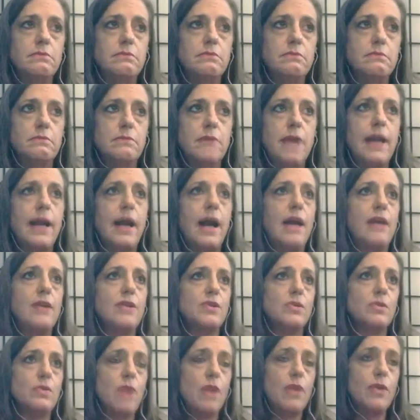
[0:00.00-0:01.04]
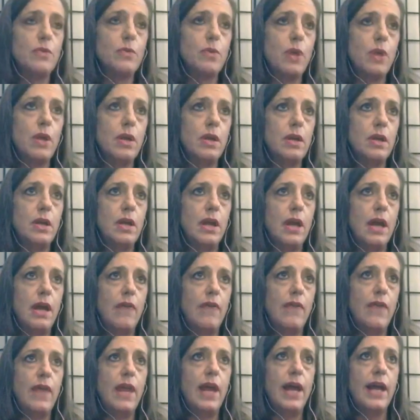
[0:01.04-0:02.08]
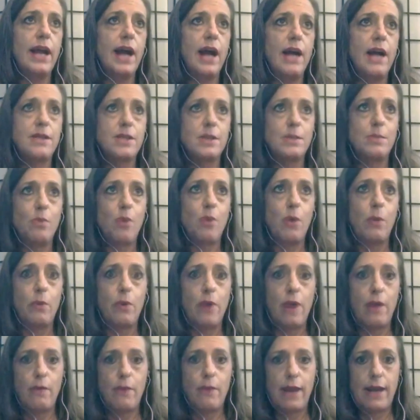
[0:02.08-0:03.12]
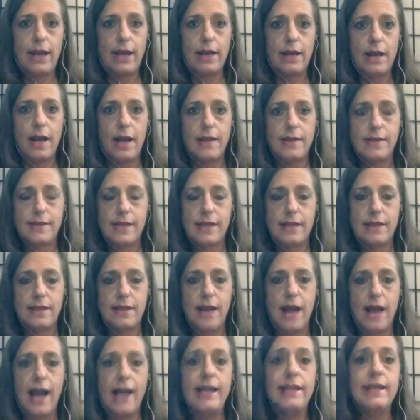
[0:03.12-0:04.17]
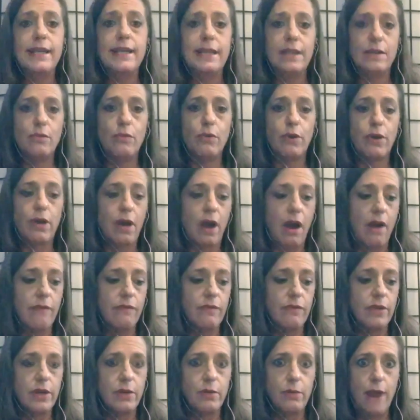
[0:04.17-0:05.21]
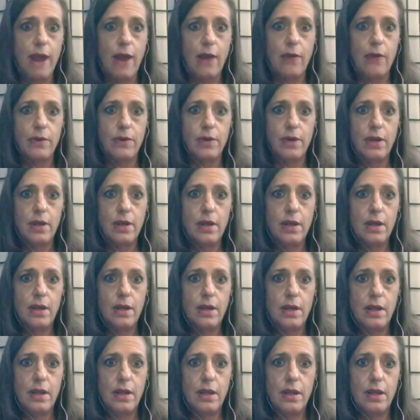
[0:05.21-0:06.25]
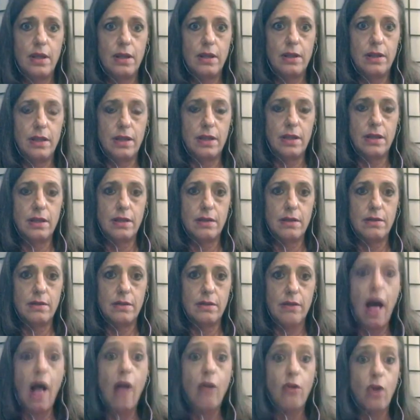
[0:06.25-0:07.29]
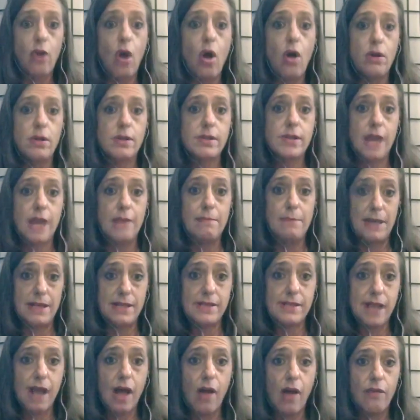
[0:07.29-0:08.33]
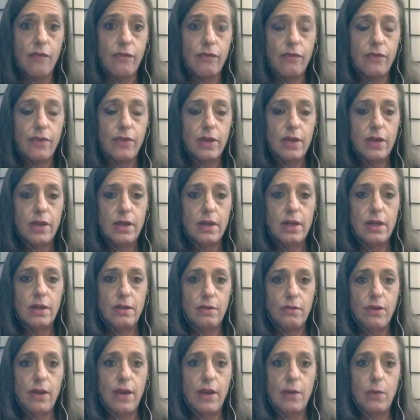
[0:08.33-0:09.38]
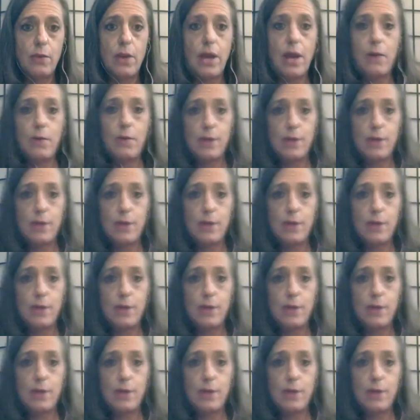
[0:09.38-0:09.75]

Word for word: I got into another one. And then I got to the point where I recognized that I needed recovery around the, the alcohol side myself. Right. When I was